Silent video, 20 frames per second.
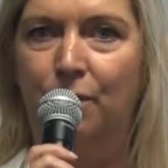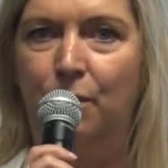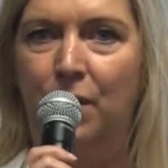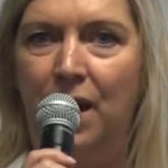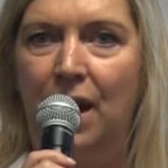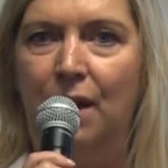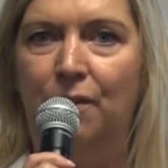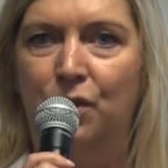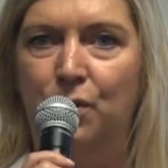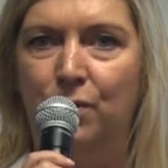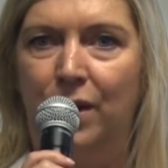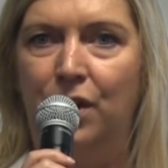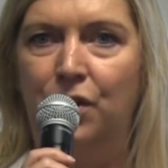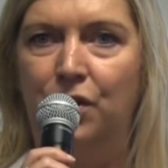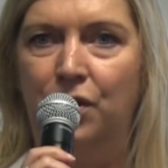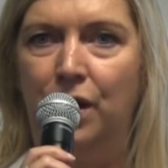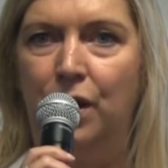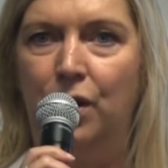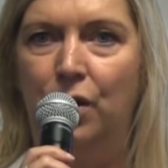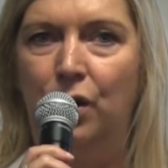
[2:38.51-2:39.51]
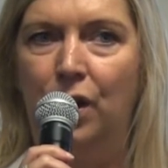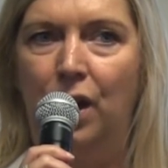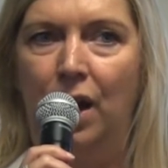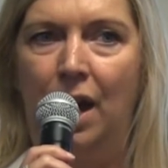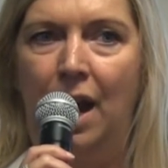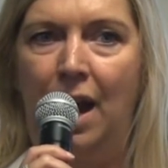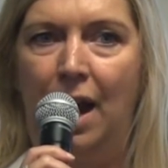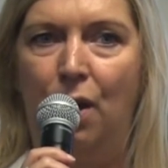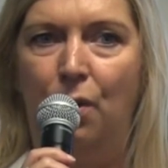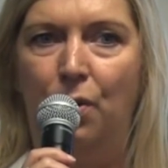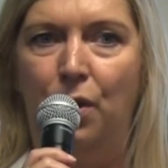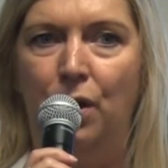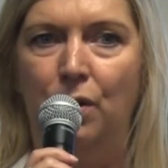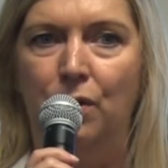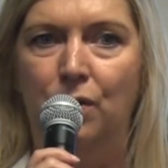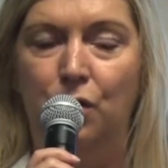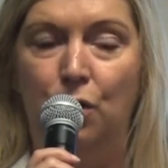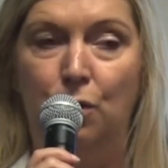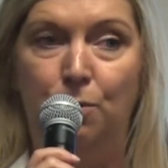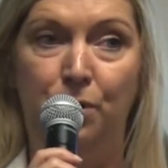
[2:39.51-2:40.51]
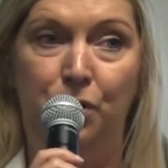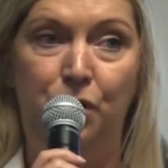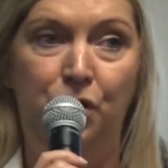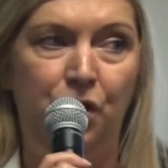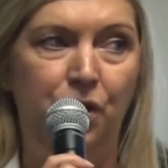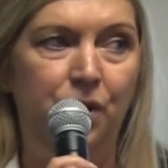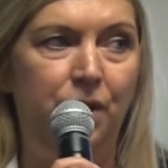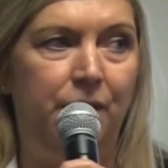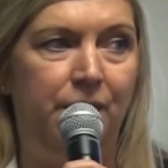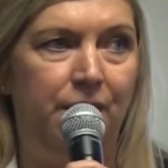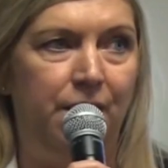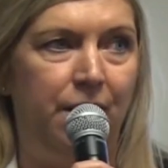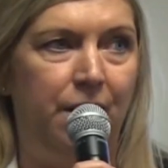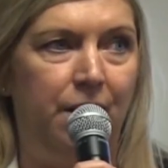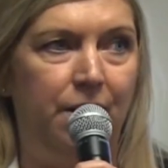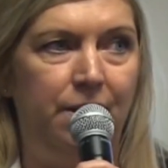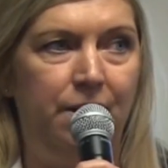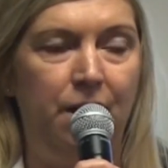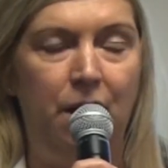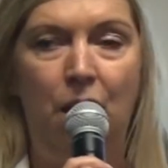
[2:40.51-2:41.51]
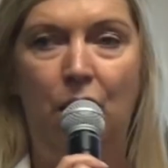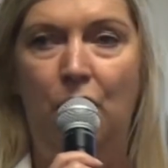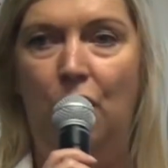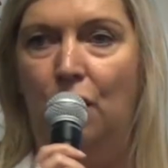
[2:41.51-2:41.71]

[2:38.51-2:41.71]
We have to actually look at how those opportunities